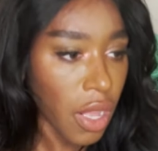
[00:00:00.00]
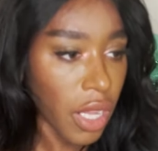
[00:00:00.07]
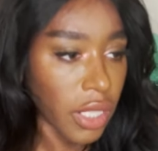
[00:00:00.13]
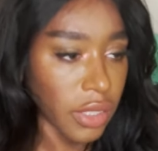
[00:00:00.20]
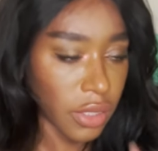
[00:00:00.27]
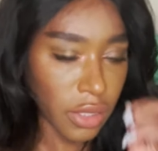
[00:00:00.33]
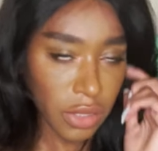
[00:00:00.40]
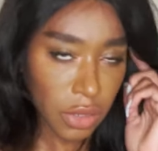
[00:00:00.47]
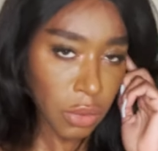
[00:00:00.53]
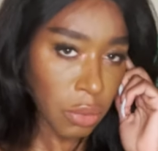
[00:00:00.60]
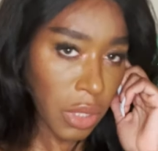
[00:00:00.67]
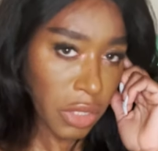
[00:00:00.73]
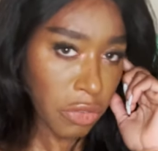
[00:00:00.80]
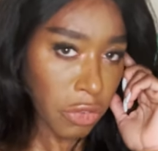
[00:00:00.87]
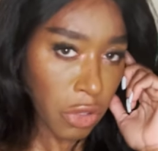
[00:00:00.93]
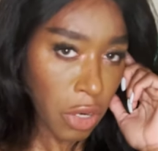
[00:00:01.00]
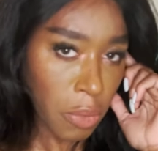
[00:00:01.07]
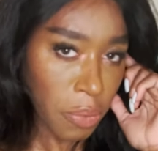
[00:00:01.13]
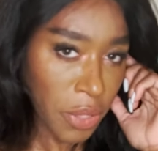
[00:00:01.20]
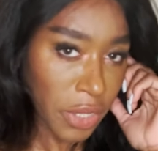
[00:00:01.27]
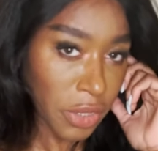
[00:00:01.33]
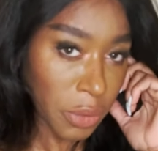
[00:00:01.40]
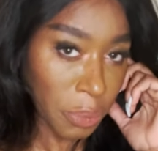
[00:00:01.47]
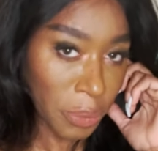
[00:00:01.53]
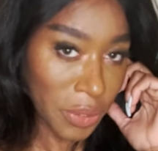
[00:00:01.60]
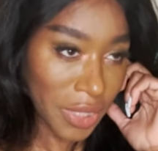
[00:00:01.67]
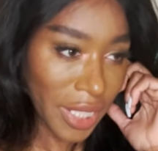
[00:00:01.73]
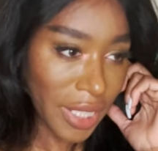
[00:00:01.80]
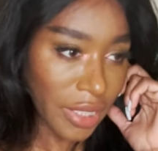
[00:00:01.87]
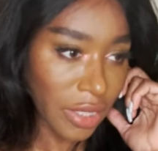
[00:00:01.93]
It's just a way for our brain to
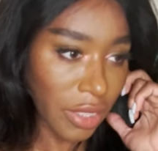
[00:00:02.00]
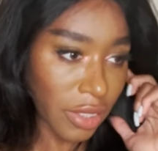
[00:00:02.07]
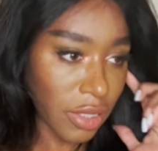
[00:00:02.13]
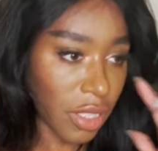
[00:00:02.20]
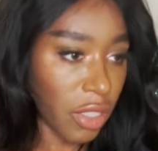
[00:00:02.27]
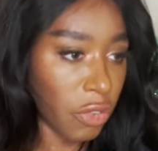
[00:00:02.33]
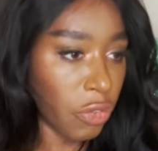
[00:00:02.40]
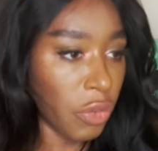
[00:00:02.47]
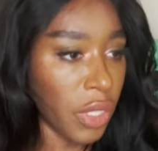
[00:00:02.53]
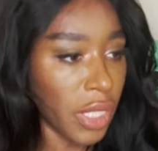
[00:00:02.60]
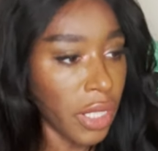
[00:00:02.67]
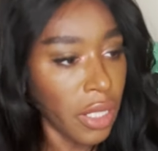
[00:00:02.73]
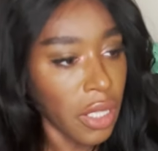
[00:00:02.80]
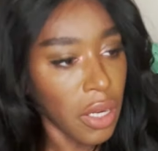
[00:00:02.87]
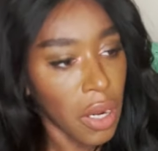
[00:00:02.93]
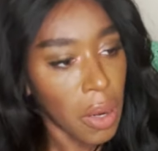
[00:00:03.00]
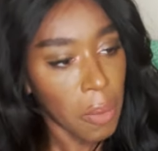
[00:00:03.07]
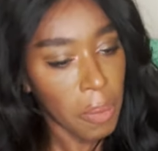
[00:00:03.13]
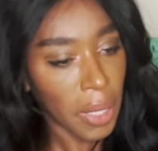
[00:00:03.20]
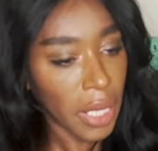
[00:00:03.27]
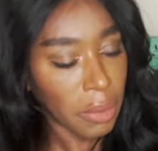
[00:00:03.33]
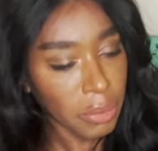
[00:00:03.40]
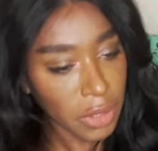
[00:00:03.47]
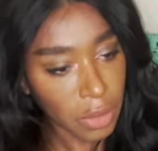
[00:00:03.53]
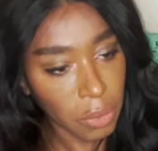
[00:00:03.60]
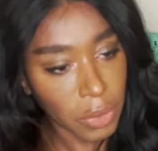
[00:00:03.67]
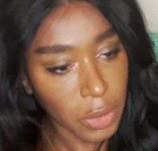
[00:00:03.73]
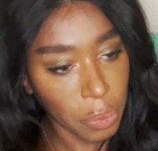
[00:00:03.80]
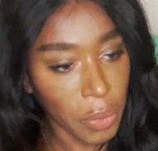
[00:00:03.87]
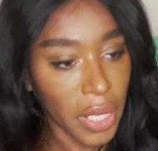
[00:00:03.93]
protect us. If we blame
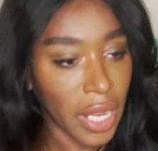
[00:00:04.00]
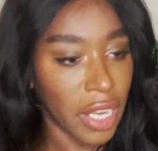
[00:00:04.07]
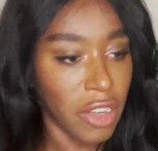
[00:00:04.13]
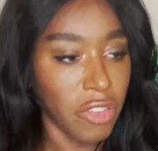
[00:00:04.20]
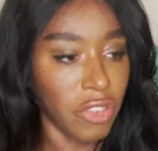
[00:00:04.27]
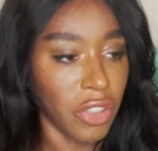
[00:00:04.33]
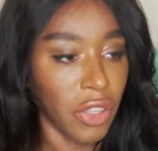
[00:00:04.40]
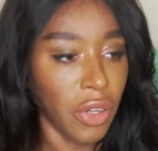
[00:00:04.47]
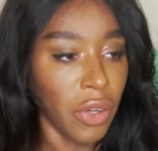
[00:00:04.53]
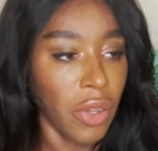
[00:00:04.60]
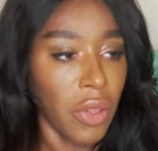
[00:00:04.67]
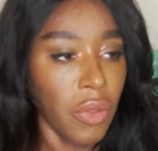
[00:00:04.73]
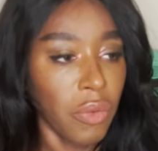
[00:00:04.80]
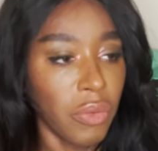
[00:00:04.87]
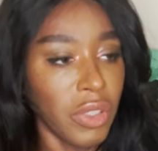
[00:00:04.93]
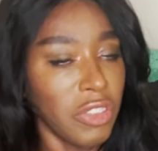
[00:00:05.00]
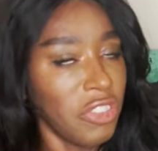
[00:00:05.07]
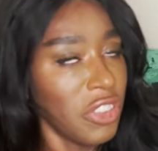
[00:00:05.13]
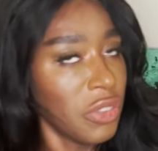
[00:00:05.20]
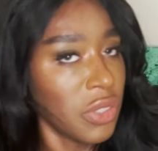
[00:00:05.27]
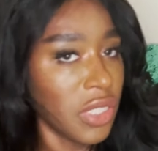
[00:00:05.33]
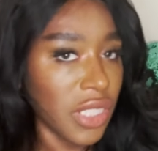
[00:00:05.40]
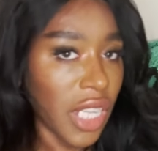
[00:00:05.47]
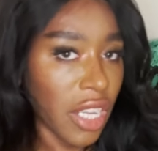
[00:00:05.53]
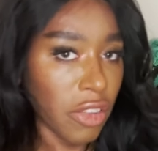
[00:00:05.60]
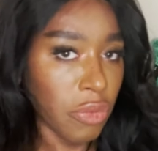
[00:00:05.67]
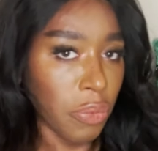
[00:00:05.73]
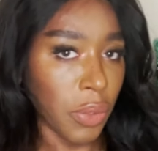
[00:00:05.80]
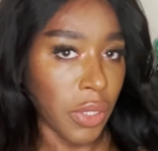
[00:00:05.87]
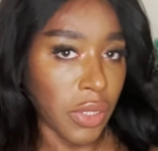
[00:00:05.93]
someone's behavior, we feel
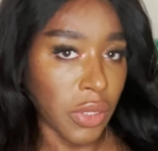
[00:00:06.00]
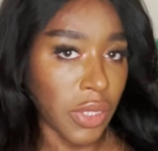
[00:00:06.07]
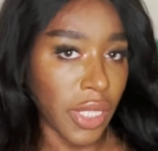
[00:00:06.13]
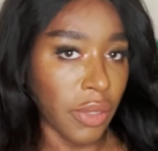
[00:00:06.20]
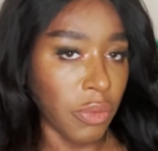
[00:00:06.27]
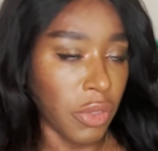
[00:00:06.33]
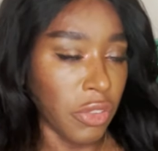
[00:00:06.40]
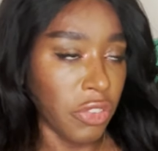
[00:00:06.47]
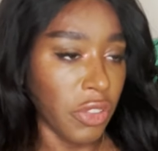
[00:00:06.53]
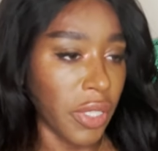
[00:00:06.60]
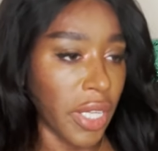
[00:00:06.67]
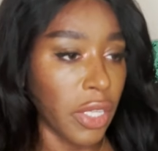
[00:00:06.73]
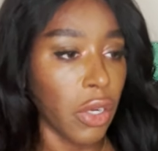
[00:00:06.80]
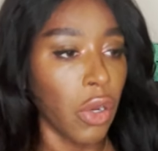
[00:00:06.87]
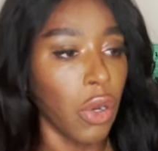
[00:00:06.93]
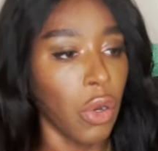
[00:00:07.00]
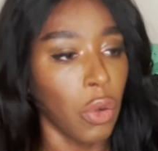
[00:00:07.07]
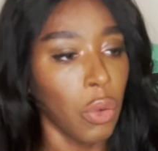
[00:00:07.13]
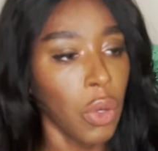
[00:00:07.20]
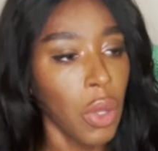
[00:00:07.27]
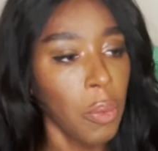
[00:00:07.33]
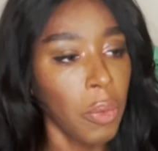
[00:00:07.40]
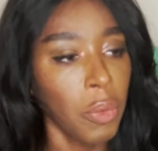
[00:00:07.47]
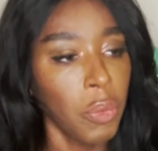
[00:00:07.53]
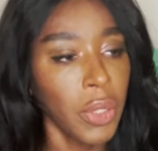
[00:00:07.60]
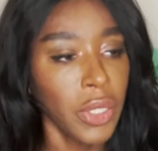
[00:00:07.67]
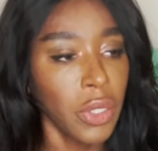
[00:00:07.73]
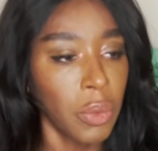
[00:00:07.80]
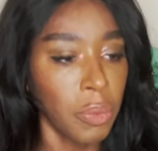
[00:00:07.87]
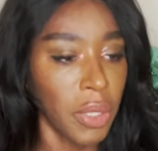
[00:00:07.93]
safe because then we feel like, oh, but
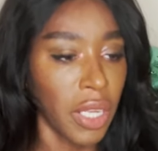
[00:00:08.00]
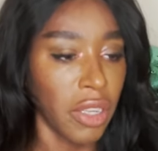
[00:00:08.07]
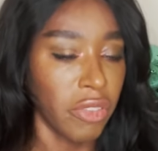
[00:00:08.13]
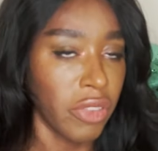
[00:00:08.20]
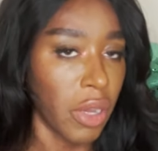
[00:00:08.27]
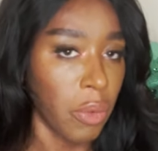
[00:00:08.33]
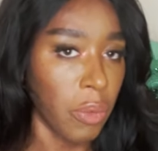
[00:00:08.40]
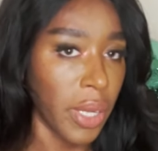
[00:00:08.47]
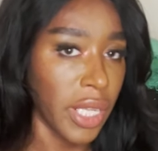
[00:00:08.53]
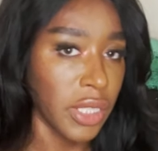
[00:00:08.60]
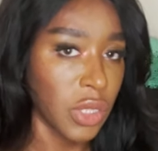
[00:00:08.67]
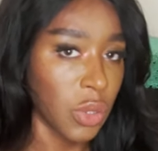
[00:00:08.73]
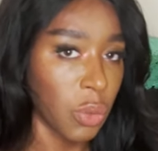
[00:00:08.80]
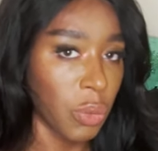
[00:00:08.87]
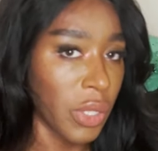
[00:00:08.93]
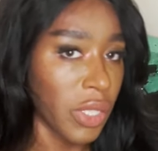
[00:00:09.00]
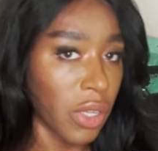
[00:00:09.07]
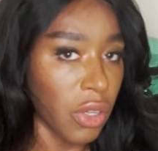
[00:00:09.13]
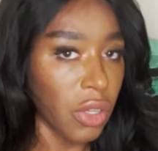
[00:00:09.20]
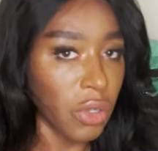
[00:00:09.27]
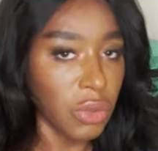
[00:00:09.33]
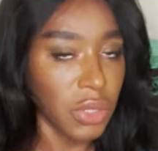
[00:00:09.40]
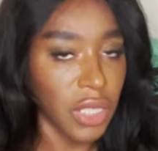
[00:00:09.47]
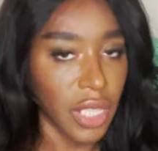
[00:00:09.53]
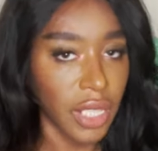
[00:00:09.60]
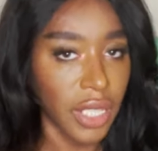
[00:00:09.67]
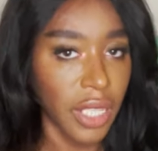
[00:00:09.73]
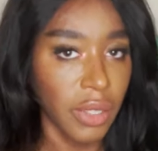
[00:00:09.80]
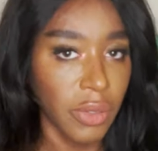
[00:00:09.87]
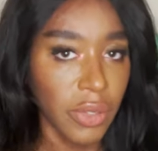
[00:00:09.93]
we don't behave that way, so we're not going to
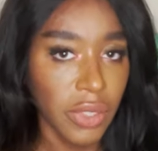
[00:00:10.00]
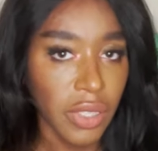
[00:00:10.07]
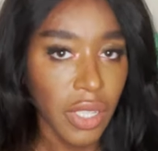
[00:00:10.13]
get killed.